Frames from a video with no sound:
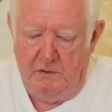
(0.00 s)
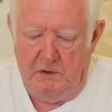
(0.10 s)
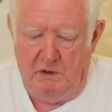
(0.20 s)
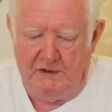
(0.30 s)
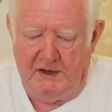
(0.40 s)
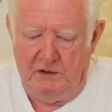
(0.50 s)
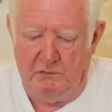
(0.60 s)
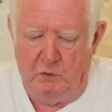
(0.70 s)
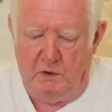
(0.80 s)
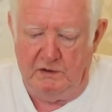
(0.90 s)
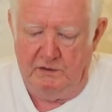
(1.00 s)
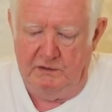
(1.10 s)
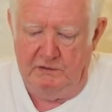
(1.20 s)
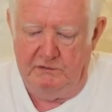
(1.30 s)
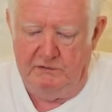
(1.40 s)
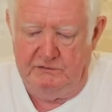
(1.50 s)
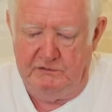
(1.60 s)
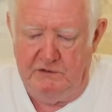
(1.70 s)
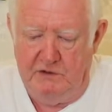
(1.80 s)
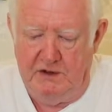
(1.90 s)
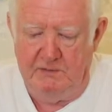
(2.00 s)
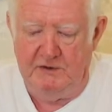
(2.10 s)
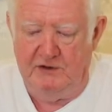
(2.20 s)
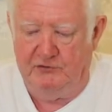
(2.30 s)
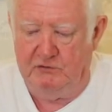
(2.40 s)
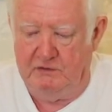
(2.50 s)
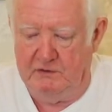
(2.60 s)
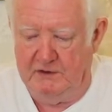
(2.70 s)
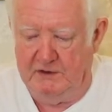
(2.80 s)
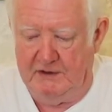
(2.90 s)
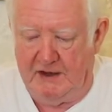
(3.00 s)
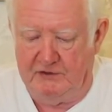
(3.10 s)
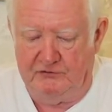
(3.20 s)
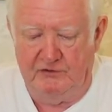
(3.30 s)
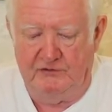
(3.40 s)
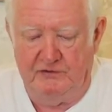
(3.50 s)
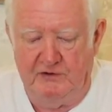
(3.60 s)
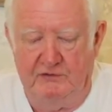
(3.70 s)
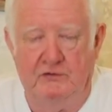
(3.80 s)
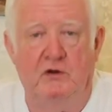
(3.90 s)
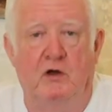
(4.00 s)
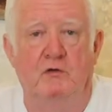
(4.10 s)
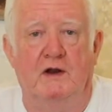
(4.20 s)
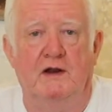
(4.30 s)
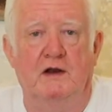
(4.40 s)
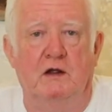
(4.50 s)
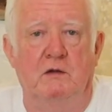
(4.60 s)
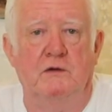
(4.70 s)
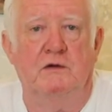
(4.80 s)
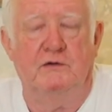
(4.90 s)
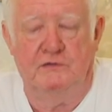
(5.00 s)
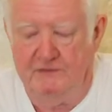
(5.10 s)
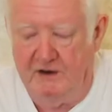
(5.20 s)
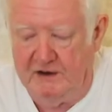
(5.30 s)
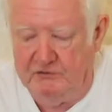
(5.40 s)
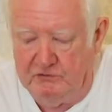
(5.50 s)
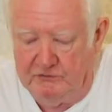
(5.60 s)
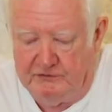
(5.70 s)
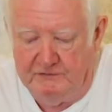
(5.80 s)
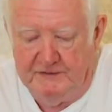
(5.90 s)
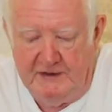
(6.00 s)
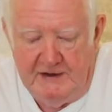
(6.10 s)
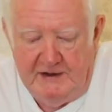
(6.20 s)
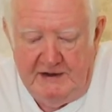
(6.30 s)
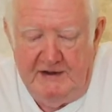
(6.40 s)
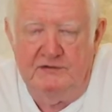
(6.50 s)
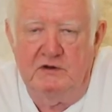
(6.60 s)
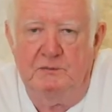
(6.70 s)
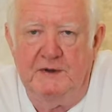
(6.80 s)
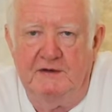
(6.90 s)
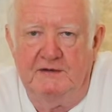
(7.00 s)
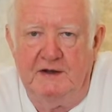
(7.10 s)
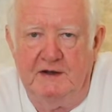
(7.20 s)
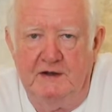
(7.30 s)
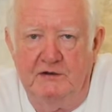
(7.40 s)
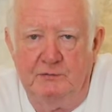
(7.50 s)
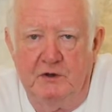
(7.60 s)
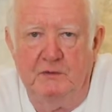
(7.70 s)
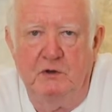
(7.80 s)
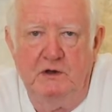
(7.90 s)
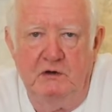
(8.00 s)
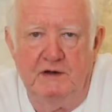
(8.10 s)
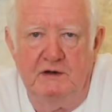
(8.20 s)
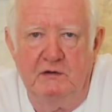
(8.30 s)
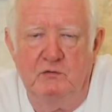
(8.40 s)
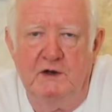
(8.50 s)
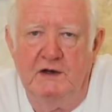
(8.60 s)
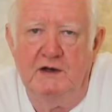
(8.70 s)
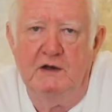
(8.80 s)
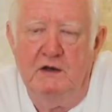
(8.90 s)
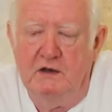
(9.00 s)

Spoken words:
Okay, number 1. The initial answer is not really, no. This financial stuff isn't a big thing in this, but I'm only looking really